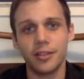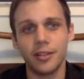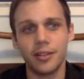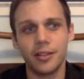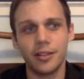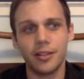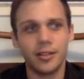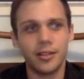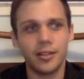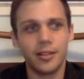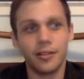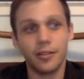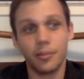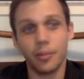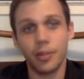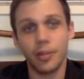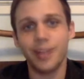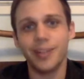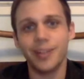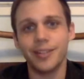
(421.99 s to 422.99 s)
Uh, I've
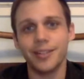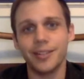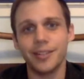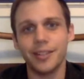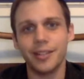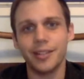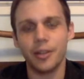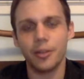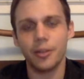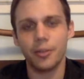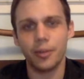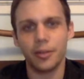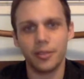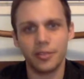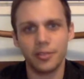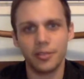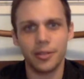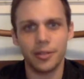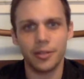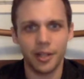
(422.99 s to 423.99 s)
applied it in other
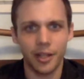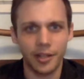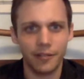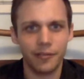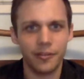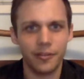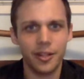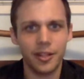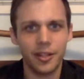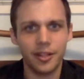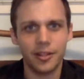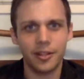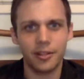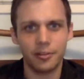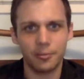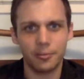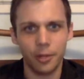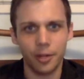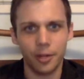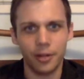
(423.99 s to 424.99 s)
parts of my life
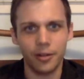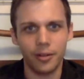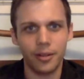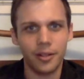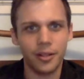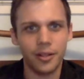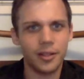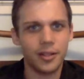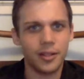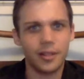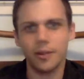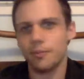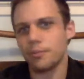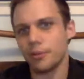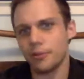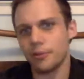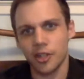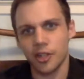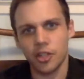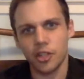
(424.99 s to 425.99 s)
as well, uh,
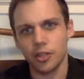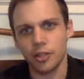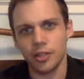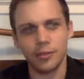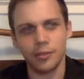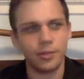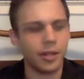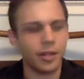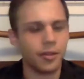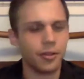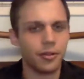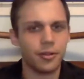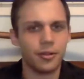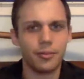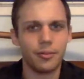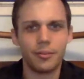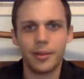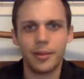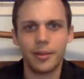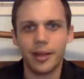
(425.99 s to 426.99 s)
professionally, but
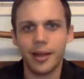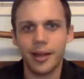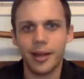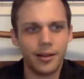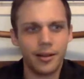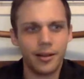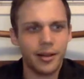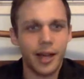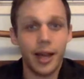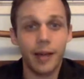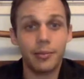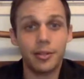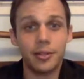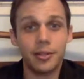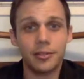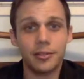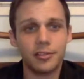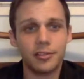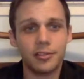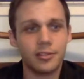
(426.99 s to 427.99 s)
other uh,
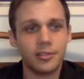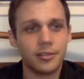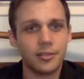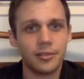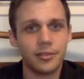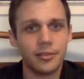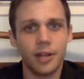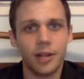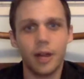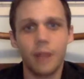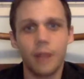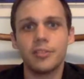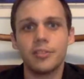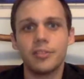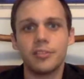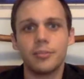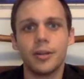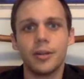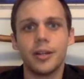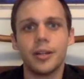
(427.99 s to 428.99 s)
habits and
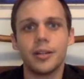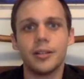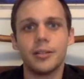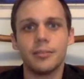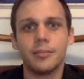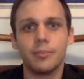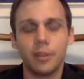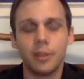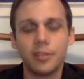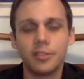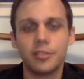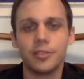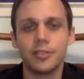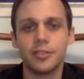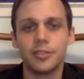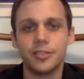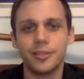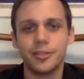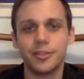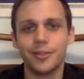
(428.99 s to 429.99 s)
hobbies of mine personally
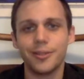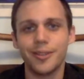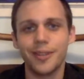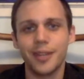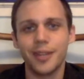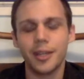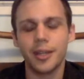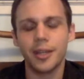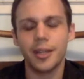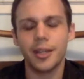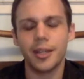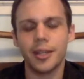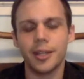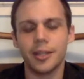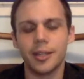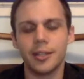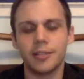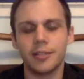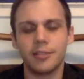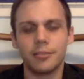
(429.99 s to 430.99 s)
too
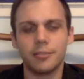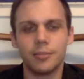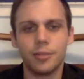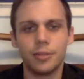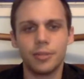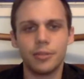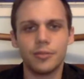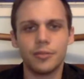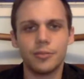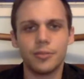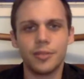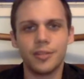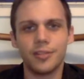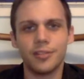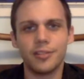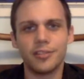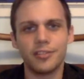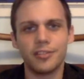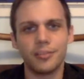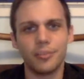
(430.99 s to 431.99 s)
and it's improved
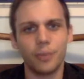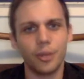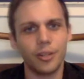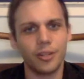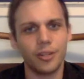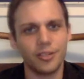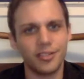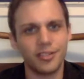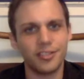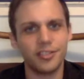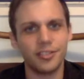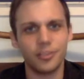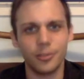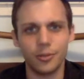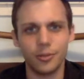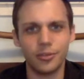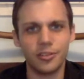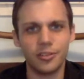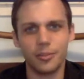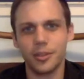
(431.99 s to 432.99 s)
because the more consistent you
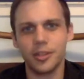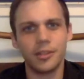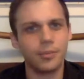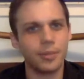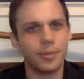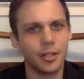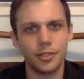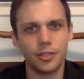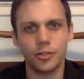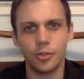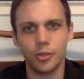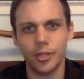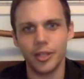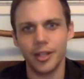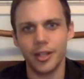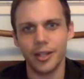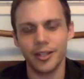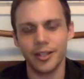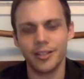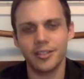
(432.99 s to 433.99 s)
do something, the better you get
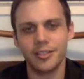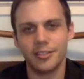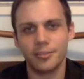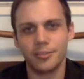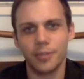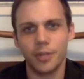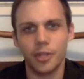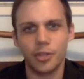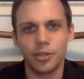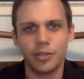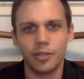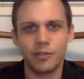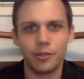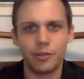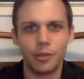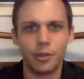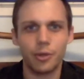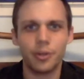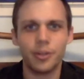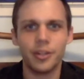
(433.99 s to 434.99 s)
at it, especially if you're
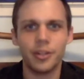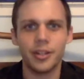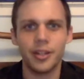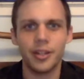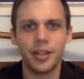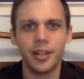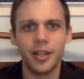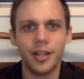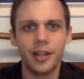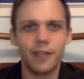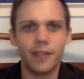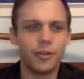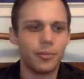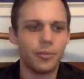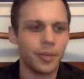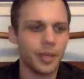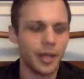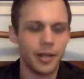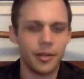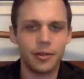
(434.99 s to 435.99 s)
learning from
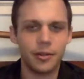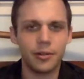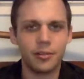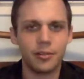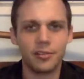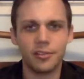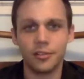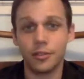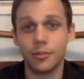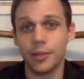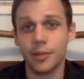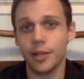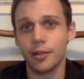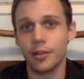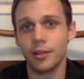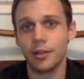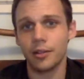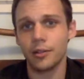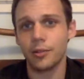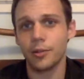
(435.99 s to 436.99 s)
the errors that you make
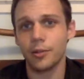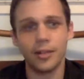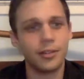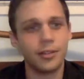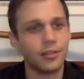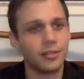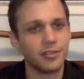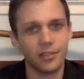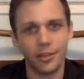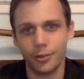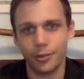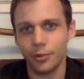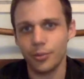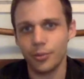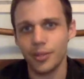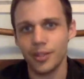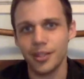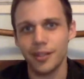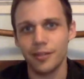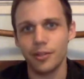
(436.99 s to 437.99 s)
along the way, because they will
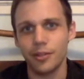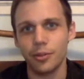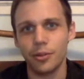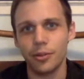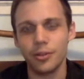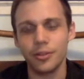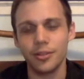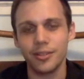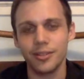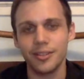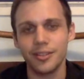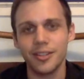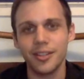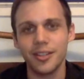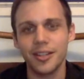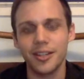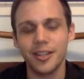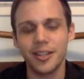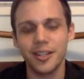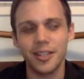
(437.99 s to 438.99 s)
be inevitable. And
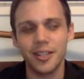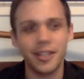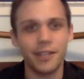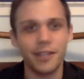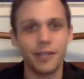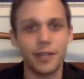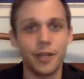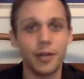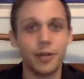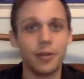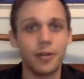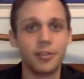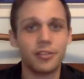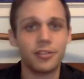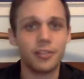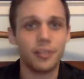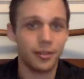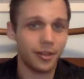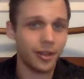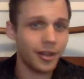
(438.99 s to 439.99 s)
if the errors
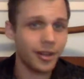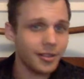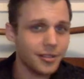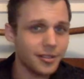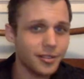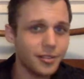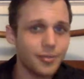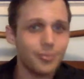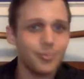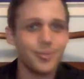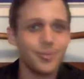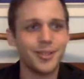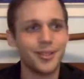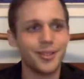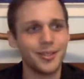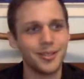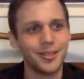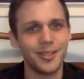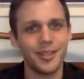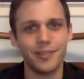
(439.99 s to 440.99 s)
are not
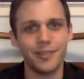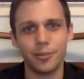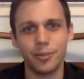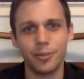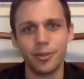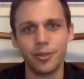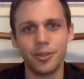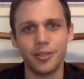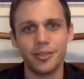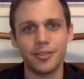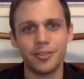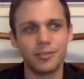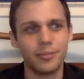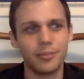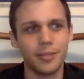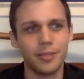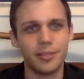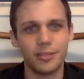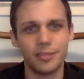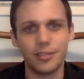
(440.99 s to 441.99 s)
uh, inevitable, then it
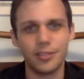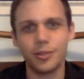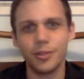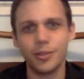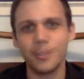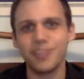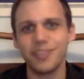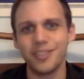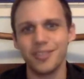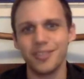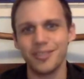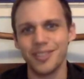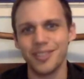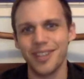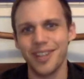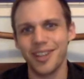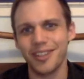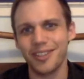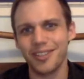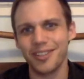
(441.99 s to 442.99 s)
means it's too easy of a
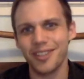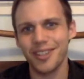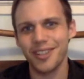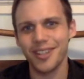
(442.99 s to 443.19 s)
task.